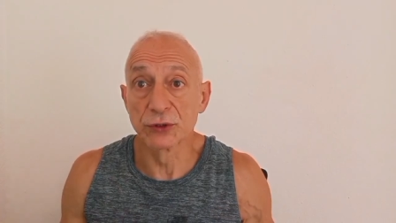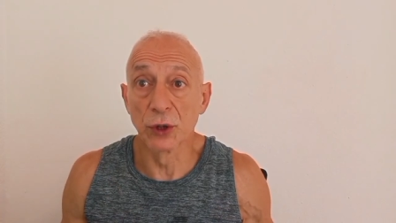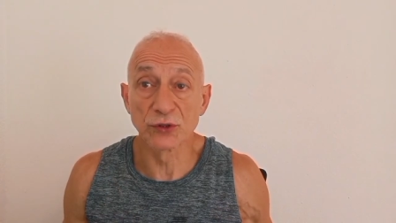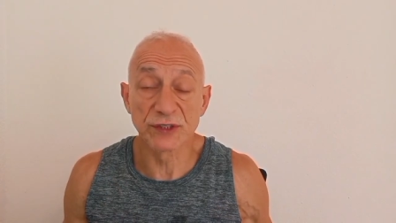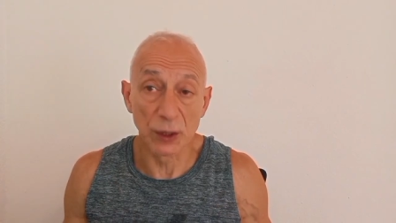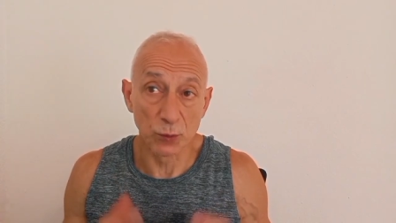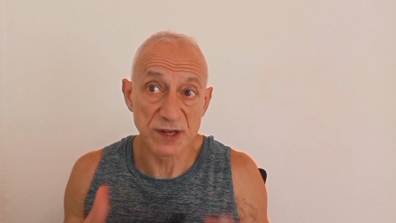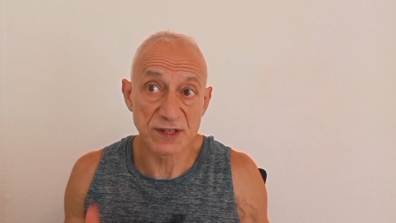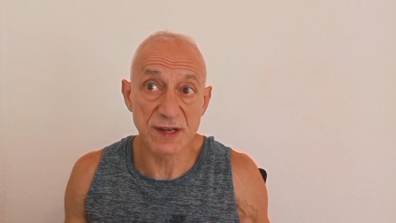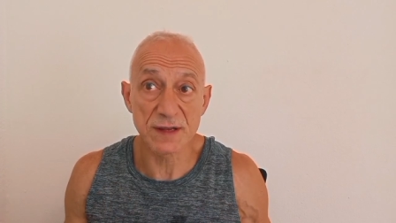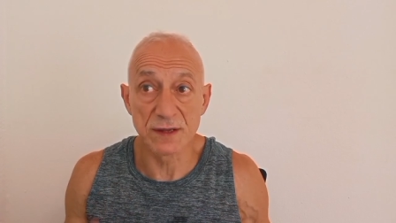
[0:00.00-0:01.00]
notes that
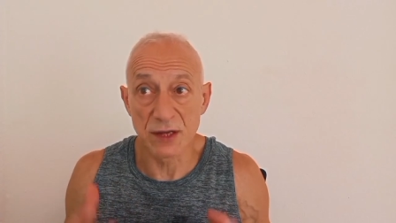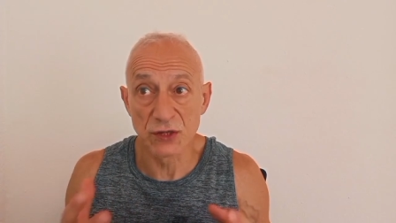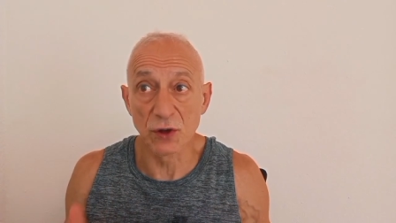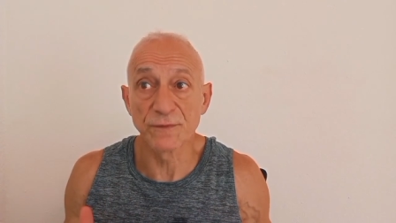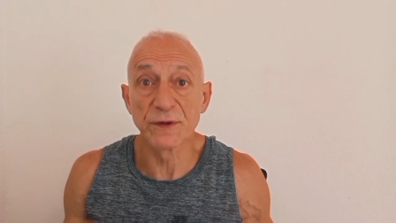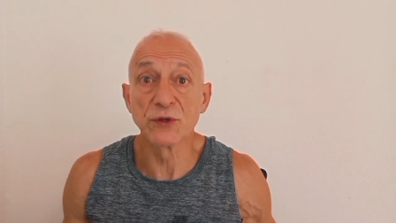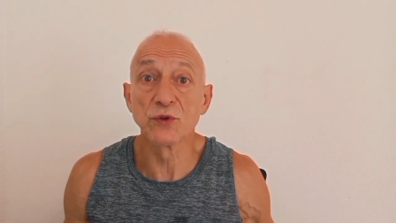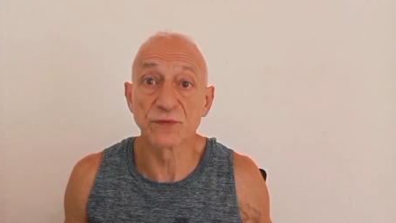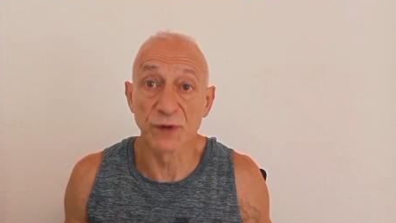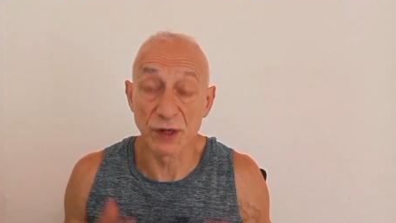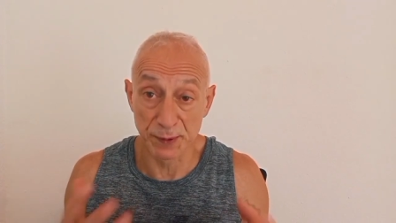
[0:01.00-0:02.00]
quercetin, is often
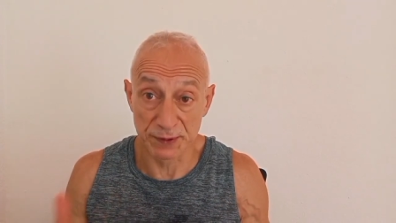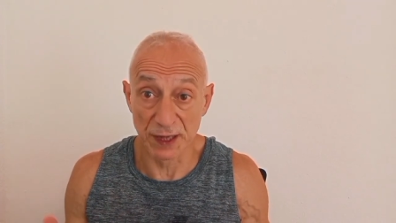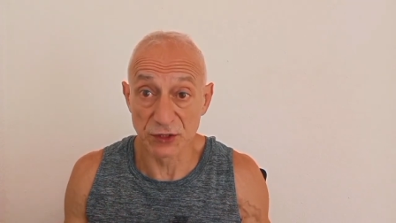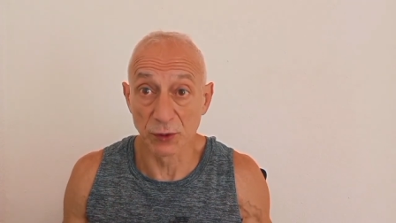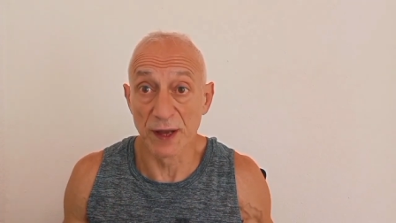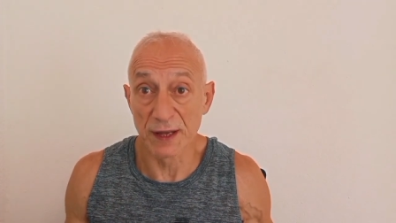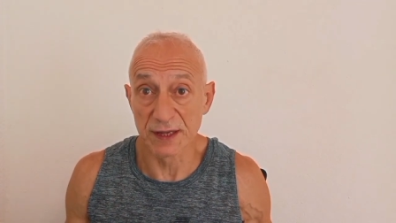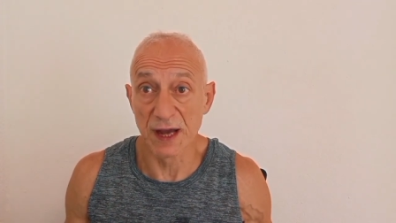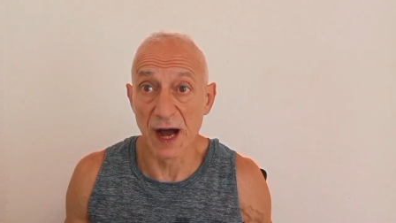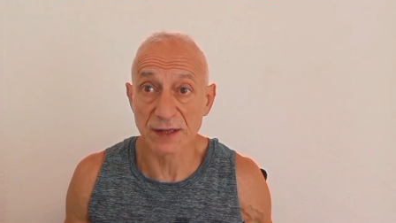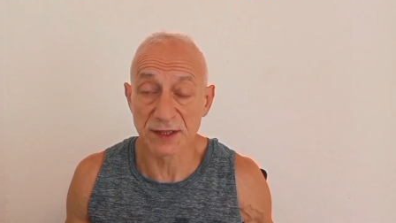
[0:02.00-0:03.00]
used for its potential
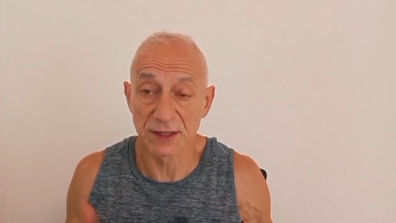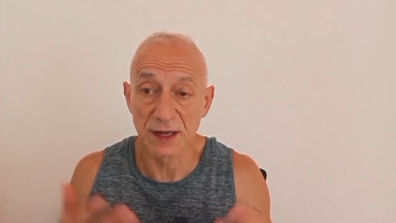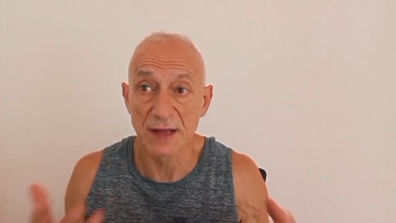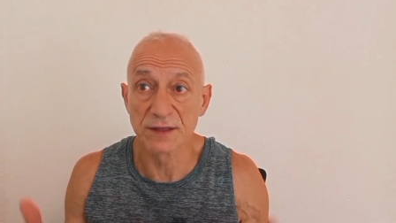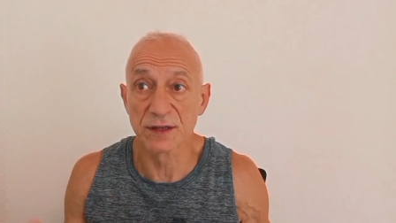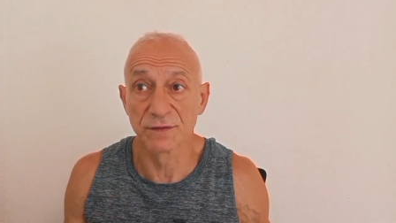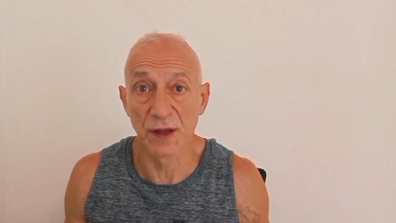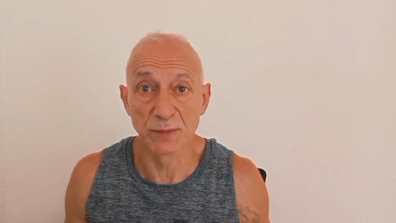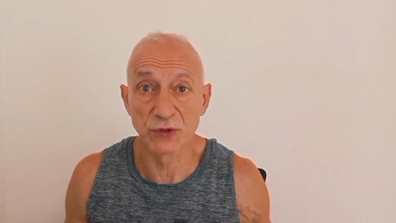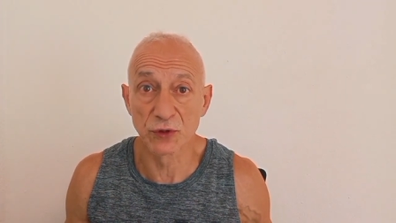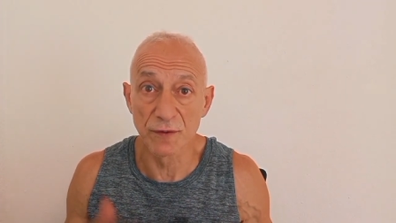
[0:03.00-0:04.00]
antioxidant,
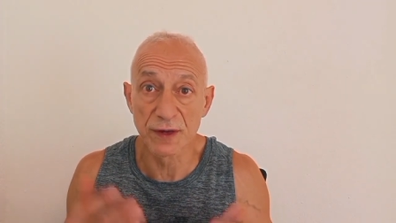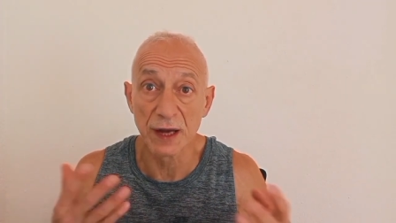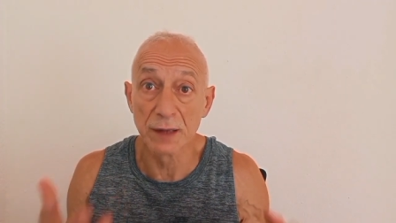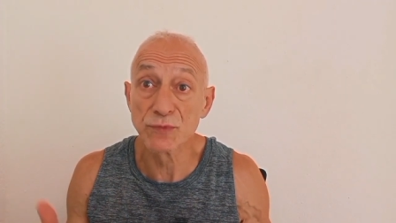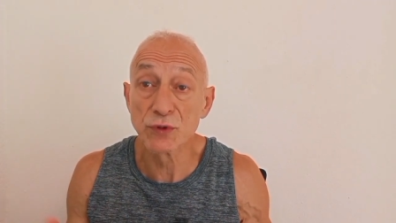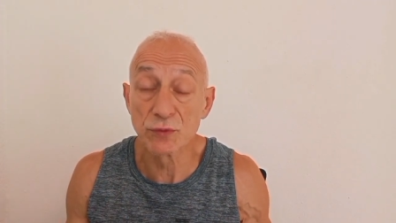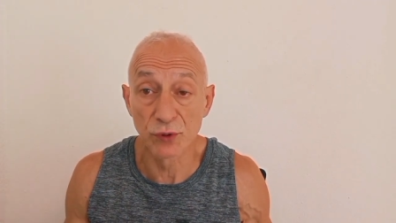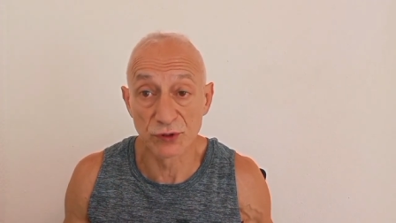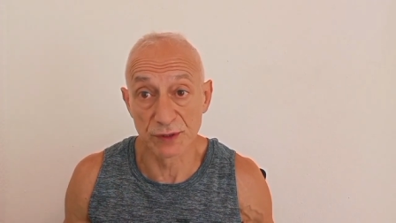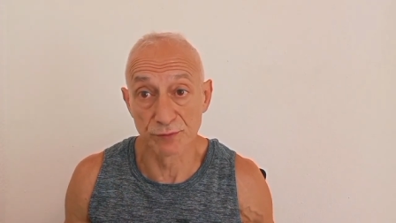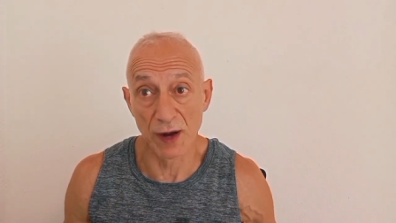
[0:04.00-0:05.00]
anti-inflammatory, and
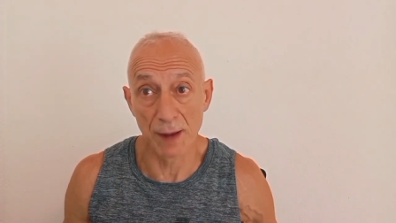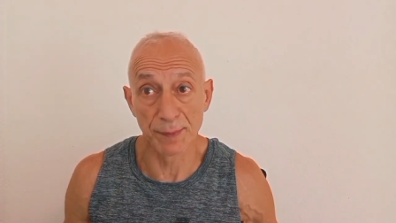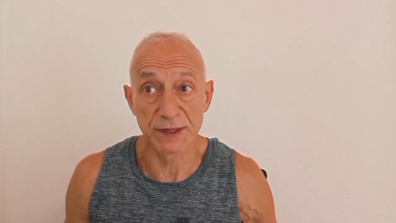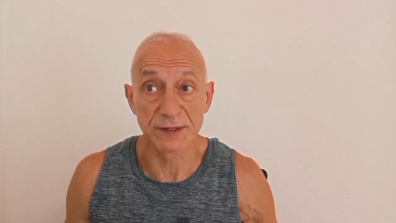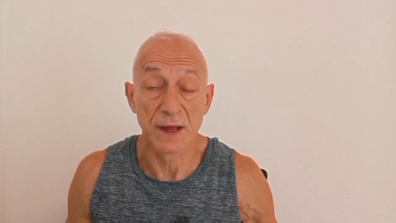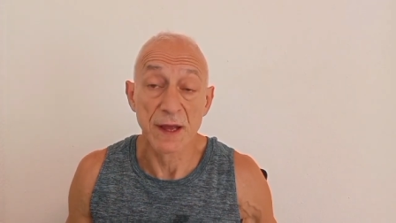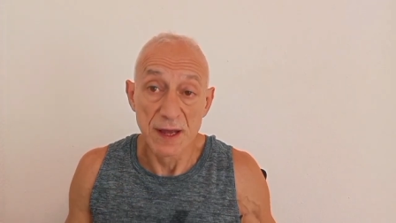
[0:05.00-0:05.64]
immune-boosting properties.